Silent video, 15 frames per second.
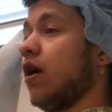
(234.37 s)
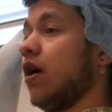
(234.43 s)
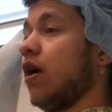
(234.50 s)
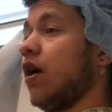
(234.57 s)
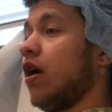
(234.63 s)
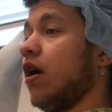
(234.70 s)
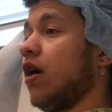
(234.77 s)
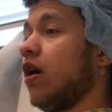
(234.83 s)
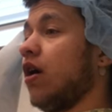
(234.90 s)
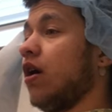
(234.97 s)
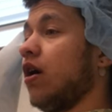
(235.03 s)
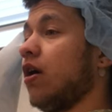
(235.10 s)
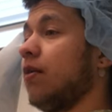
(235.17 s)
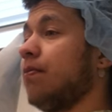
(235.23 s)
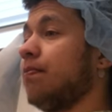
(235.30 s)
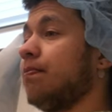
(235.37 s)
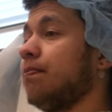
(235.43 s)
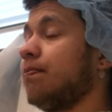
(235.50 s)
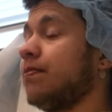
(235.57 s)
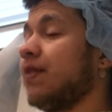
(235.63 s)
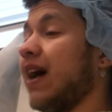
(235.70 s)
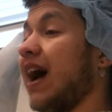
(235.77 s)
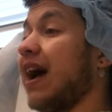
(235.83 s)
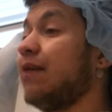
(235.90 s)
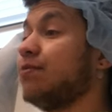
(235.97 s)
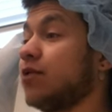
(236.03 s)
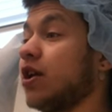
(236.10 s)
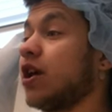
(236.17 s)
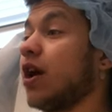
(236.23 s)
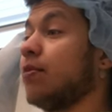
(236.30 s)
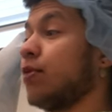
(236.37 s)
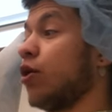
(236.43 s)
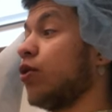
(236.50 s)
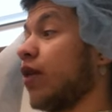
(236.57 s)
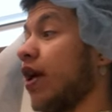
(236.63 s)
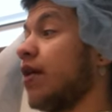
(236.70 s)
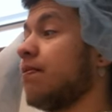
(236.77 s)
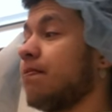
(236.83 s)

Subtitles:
I think I'm okay.